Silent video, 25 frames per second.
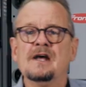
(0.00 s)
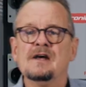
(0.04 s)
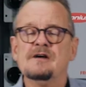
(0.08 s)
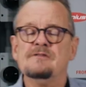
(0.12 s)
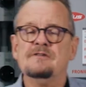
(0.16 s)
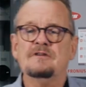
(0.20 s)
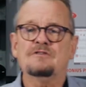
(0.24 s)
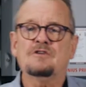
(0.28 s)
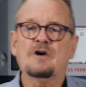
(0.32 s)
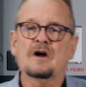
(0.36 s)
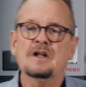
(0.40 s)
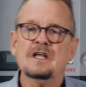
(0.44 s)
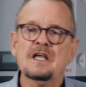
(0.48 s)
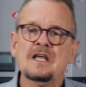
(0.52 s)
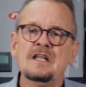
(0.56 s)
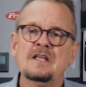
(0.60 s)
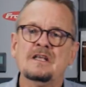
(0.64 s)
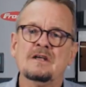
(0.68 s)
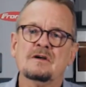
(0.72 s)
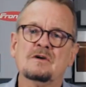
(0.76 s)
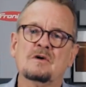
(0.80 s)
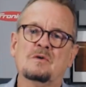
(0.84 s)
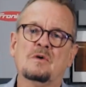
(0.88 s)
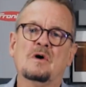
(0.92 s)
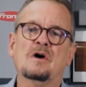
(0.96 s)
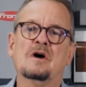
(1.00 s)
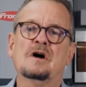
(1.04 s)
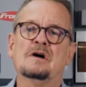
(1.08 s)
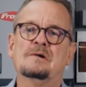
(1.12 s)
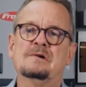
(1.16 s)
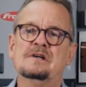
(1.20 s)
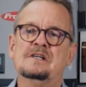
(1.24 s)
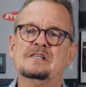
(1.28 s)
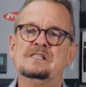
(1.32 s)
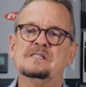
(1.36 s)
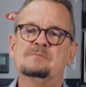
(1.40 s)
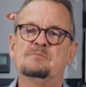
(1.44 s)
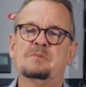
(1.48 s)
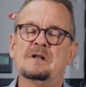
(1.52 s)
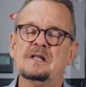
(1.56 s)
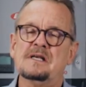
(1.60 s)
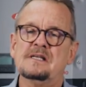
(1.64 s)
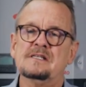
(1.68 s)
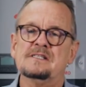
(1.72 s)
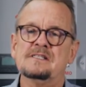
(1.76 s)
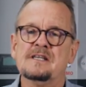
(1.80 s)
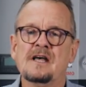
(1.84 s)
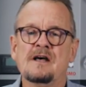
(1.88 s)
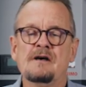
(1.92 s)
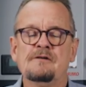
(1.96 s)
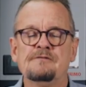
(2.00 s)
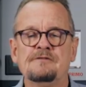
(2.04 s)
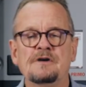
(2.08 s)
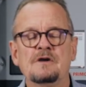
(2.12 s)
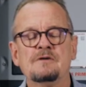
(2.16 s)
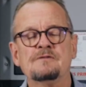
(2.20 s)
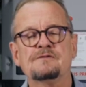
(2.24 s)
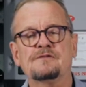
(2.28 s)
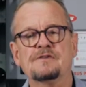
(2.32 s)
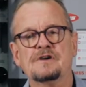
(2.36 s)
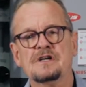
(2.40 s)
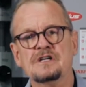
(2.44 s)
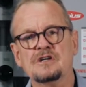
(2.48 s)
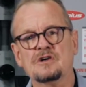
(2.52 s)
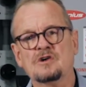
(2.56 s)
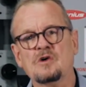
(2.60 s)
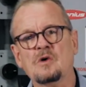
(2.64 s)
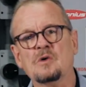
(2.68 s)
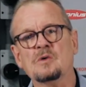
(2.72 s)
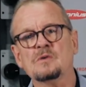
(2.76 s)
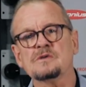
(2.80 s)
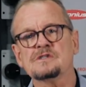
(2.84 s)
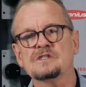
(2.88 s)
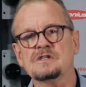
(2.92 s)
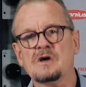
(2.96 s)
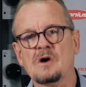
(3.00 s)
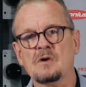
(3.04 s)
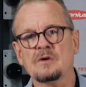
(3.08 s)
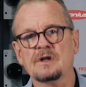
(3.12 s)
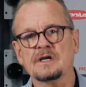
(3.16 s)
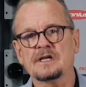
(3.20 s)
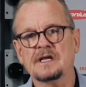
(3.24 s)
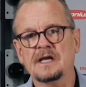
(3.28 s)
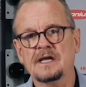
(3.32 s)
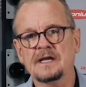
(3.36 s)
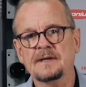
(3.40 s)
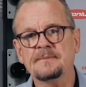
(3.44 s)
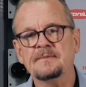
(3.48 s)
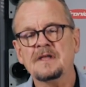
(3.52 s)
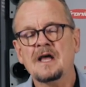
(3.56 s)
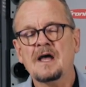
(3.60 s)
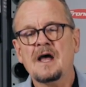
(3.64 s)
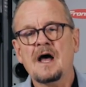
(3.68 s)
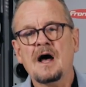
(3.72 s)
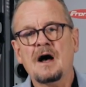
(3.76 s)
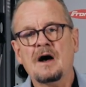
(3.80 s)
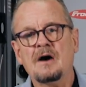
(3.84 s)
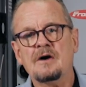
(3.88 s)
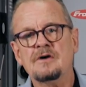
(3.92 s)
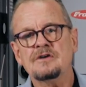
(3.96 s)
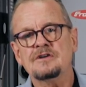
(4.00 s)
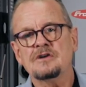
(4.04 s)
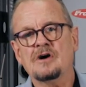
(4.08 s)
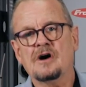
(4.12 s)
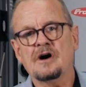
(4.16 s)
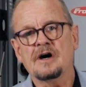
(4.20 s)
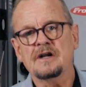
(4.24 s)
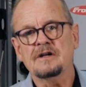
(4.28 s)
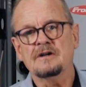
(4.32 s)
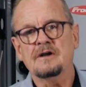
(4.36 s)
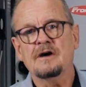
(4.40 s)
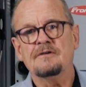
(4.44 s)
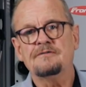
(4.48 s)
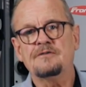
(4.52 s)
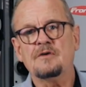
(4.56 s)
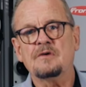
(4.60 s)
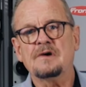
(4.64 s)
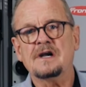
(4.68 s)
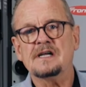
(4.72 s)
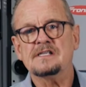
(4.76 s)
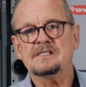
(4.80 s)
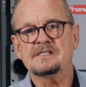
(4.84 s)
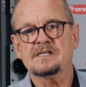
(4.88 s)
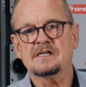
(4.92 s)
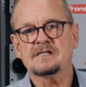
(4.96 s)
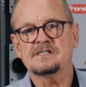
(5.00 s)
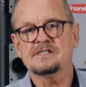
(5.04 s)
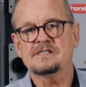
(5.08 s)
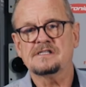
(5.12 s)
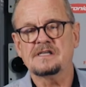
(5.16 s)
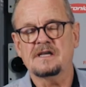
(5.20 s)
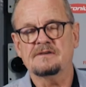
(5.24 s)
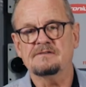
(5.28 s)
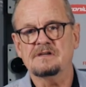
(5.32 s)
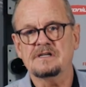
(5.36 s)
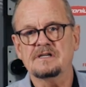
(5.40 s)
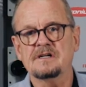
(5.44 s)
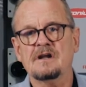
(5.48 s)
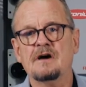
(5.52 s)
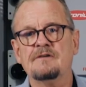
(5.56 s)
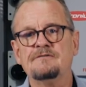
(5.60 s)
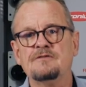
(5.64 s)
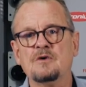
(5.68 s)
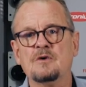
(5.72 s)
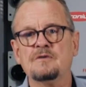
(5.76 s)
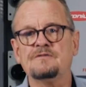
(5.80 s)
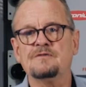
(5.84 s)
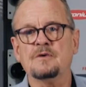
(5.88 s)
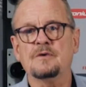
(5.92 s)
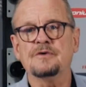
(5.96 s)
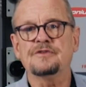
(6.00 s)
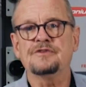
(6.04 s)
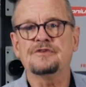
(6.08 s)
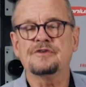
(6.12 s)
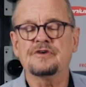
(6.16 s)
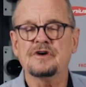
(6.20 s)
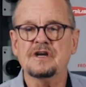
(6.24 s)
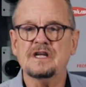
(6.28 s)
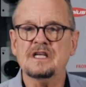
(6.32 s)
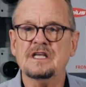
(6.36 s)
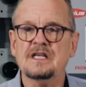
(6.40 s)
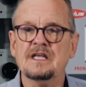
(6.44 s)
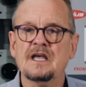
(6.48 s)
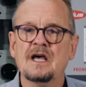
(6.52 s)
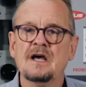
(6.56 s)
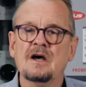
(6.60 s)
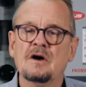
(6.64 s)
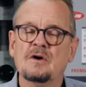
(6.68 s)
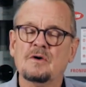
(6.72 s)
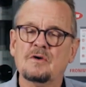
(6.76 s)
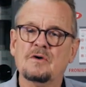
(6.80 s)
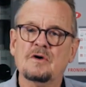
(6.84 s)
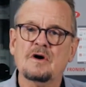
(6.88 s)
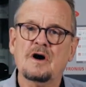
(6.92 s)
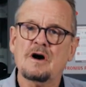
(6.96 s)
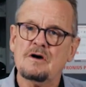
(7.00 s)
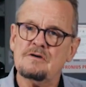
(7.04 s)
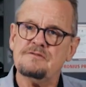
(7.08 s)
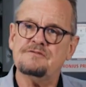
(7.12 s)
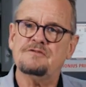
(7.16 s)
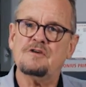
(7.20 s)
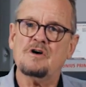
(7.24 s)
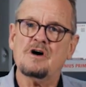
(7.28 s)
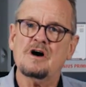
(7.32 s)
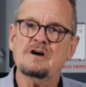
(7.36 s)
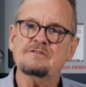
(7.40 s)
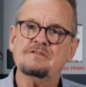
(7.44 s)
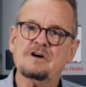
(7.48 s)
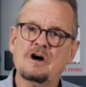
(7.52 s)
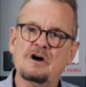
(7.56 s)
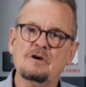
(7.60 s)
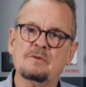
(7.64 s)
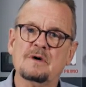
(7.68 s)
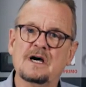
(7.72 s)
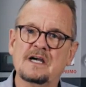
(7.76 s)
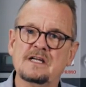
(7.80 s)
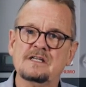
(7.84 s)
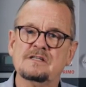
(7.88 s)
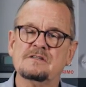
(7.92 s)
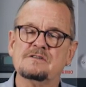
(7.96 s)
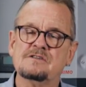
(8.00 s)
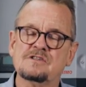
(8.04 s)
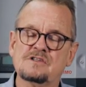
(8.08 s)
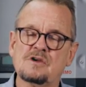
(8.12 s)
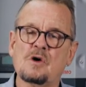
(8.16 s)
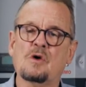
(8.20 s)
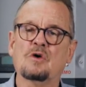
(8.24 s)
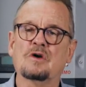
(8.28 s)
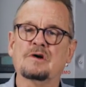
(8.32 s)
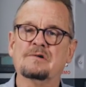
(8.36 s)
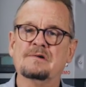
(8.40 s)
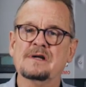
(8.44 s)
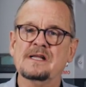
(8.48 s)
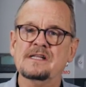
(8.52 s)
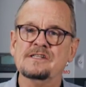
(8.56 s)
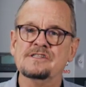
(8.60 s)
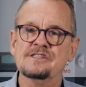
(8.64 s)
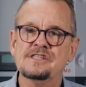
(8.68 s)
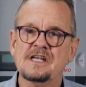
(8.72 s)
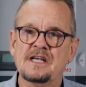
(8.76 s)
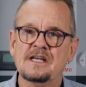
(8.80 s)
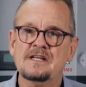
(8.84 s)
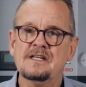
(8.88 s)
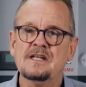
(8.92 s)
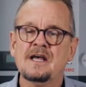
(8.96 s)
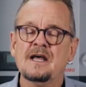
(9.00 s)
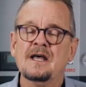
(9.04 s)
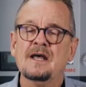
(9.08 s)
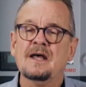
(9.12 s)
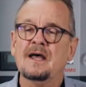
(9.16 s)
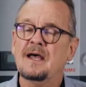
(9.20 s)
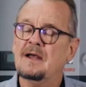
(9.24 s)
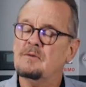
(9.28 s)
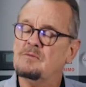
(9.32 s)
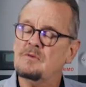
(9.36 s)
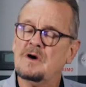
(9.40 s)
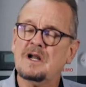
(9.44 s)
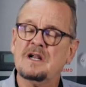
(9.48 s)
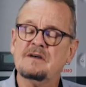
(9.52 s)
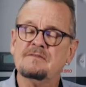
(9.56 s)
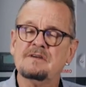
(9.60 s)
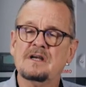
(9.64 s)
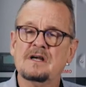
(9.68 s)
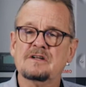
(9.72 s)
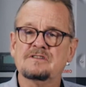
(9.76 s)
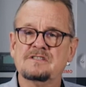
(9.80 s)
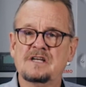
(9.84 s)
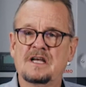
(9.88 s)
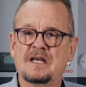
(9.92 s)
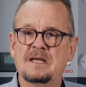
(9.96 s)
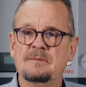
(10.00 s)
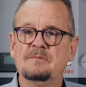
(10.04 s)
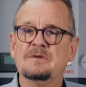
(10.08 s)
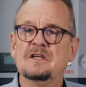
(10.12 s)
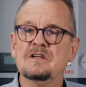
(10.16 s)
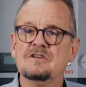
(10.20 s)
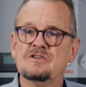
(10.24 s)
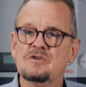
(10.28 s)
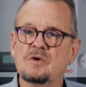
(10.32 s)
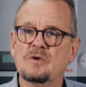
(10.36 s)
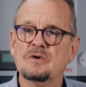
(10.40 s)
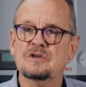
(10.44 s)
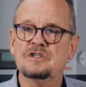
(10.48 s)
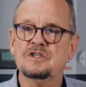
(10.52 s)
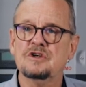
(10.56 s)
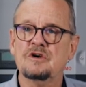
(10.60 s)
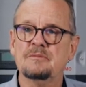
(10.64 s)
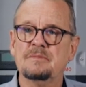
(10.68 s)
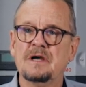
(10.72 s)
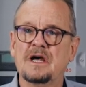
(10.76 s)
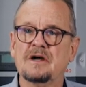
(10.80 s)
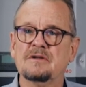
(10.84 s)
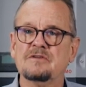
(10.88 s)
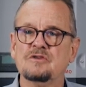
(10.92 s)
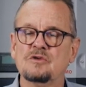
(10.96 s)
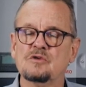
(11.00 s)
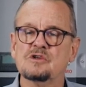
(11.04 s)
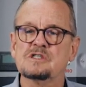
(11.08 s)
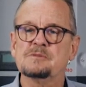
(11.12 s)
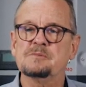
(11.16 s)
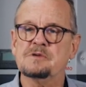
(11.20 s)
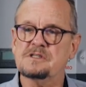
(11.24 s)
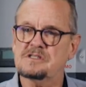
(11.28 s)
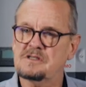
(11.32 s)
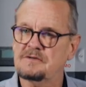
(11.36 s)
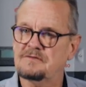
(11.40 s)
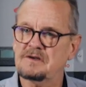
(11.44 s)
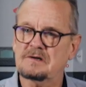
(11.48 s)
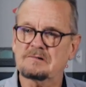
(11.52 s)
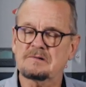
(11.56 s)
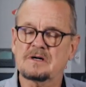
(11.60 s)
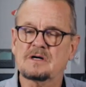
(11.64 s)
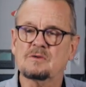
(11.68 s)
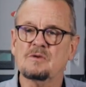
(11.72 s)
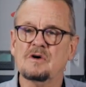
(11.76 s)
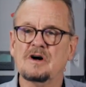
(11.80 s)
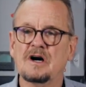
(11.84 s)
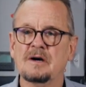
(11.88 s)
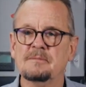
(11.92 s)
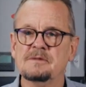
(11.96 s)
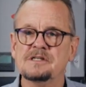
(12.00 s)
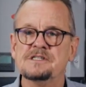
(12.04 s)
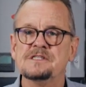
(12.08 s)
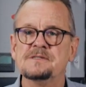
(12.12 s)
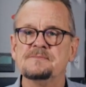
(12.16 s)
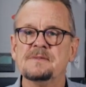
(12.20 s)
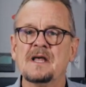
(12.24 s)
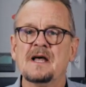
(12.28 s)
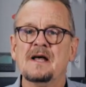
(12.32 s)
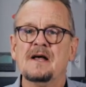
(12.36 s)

If you've got any inquiries, please feel free to call SolarKing 09 4867 443 or 0508 Solar NZ, and one of our team can talk to you about your specific requirements.